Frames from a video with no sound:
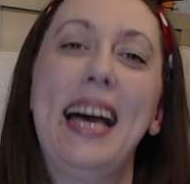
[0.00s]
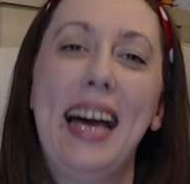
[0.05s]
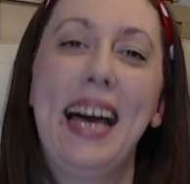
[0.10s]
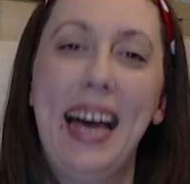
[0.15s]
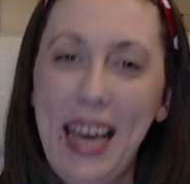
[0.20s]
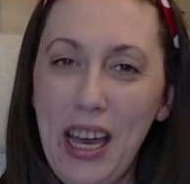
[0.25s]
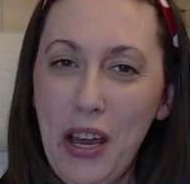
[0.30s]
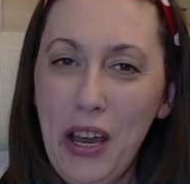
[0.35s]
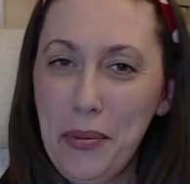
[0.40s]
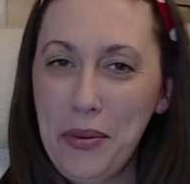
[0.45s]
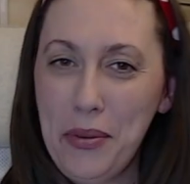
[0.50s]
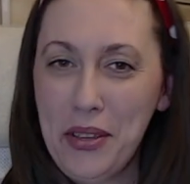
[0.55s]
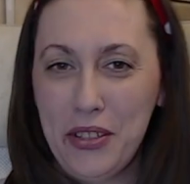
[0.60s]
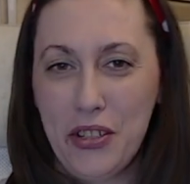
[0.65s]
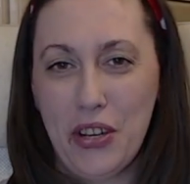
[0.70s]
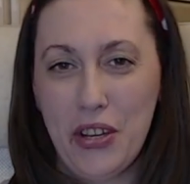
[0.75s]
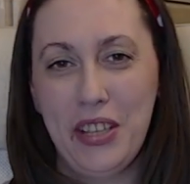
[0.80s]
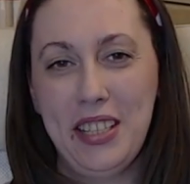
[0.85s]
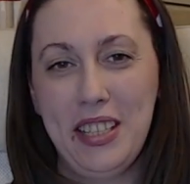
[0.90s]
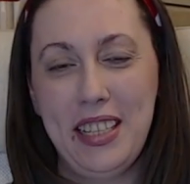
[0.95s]
I hope you
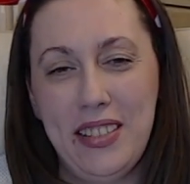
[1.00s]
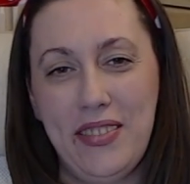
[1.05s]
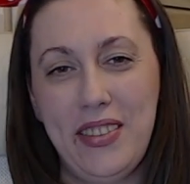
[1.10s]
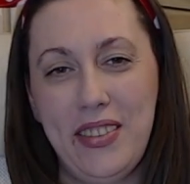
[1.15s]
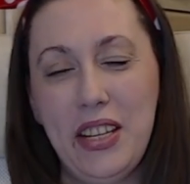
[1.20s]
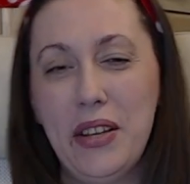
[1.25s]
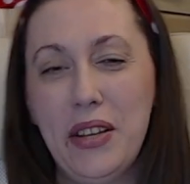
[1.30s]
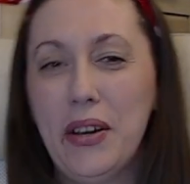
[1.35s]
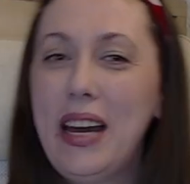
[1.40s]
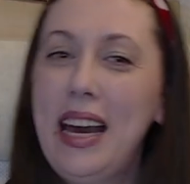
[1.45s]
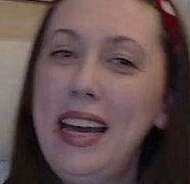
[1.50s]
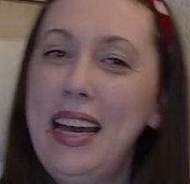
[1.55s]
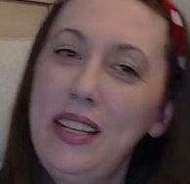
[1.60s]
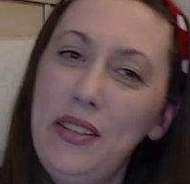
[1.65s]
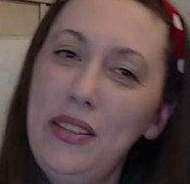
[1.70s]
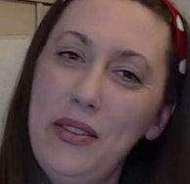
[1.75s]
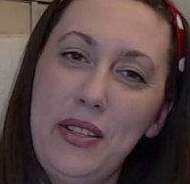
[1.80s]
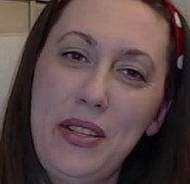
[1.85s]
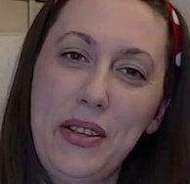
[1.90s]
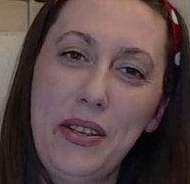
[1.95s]
enjoyed this video and
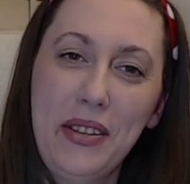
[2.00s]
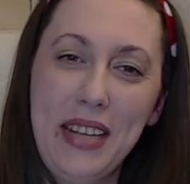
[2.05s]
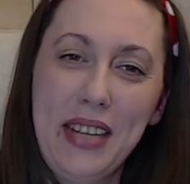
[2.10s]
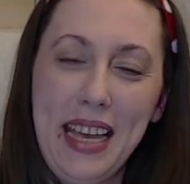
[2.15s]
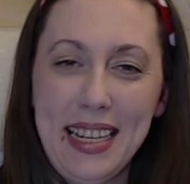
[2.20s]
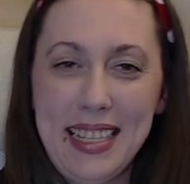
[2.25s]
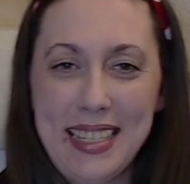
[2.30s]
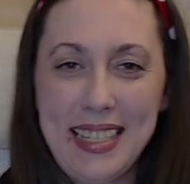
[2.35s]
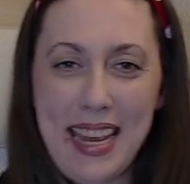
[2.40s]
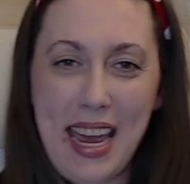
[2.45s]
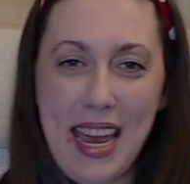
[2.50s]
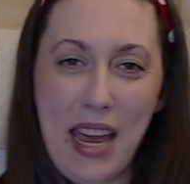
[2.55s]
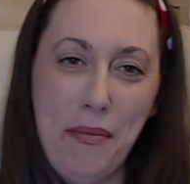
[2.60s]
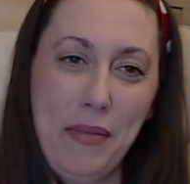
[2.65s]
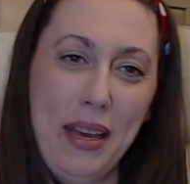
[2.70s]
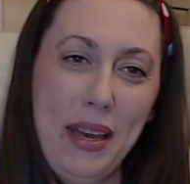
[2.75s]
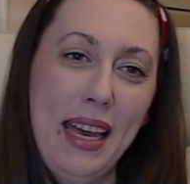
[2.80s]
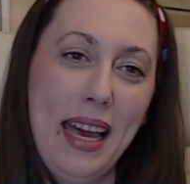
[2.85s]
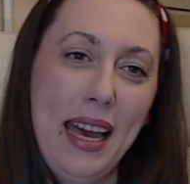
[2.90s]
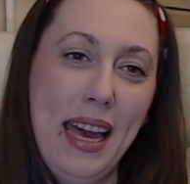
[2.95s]
to see you next time.